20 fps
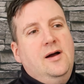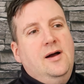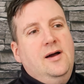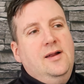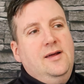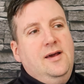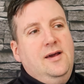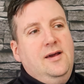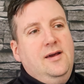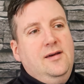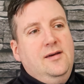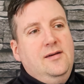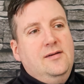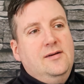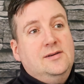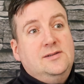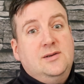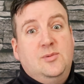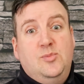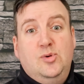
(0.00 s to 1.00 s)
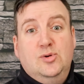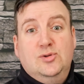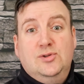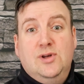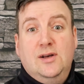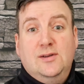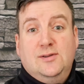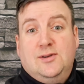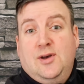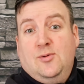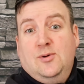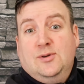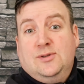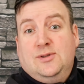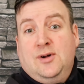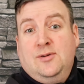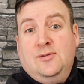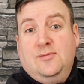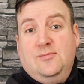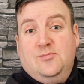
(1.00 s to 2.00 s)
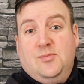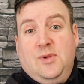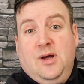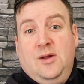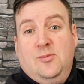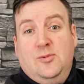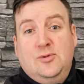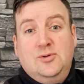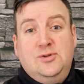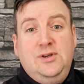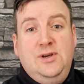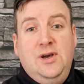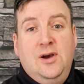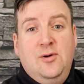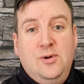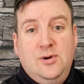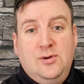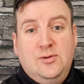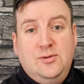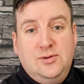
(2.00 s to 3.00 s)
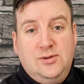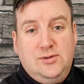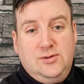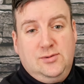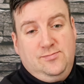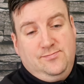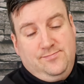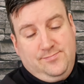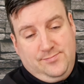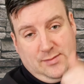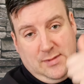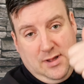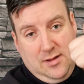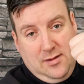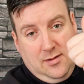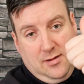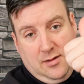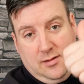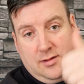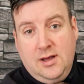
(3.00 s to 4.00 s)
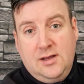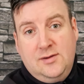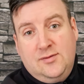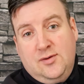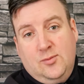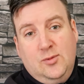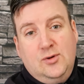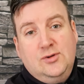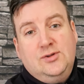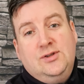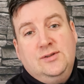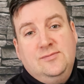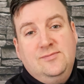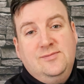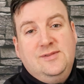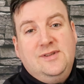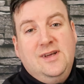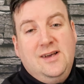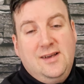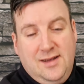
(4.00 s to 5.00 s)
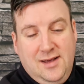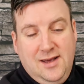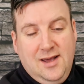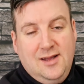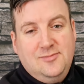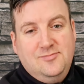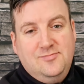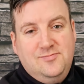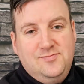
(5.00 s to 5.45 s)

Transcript: and I suppose that's how it's done, and we'll see how it goes. Thanks for watching, take care.